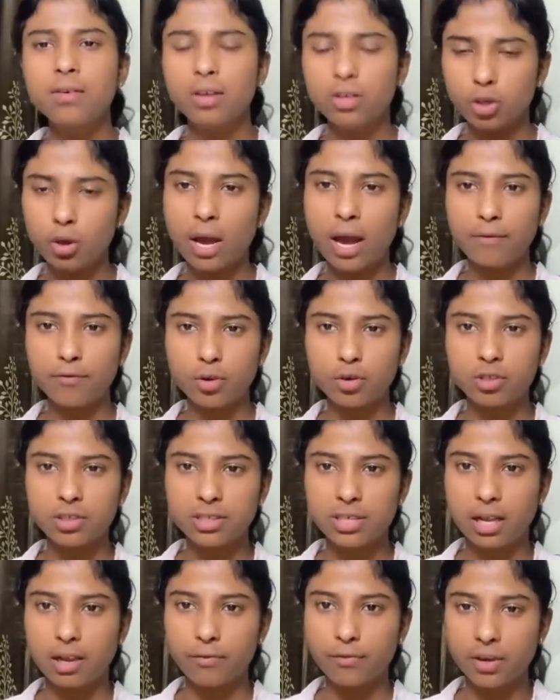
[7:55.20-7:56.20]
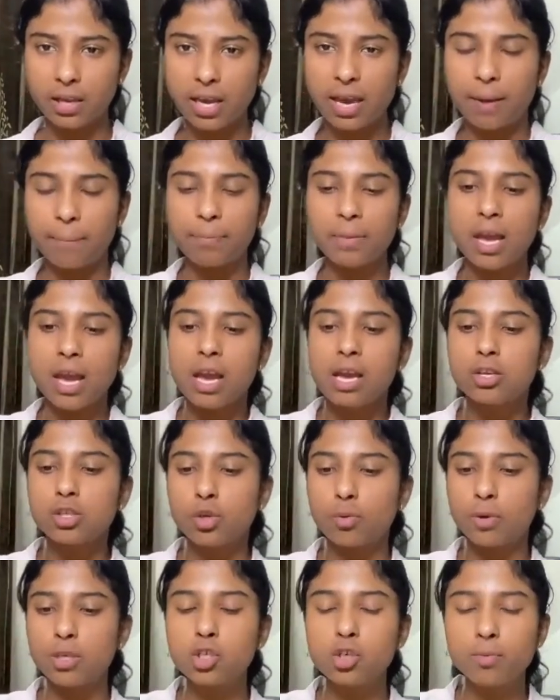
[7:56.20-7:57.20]
You have yourself, okay?
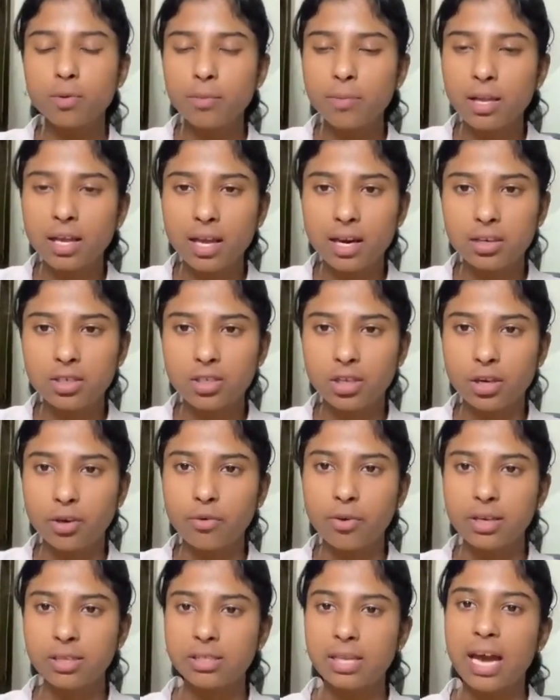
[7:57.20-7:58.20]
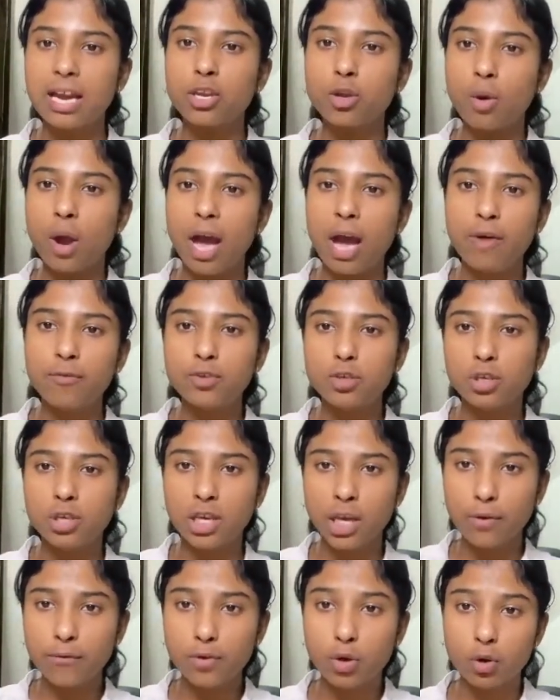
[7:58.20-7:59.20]
So what you people gotta do is that you have to
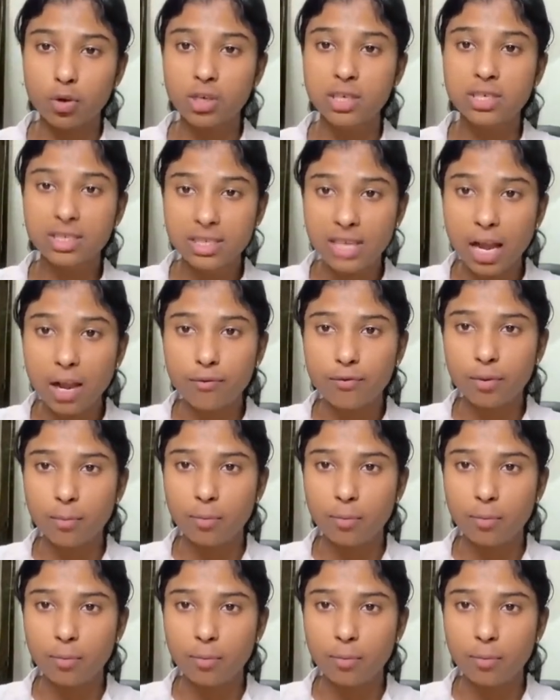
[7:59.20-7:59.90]
give yourself a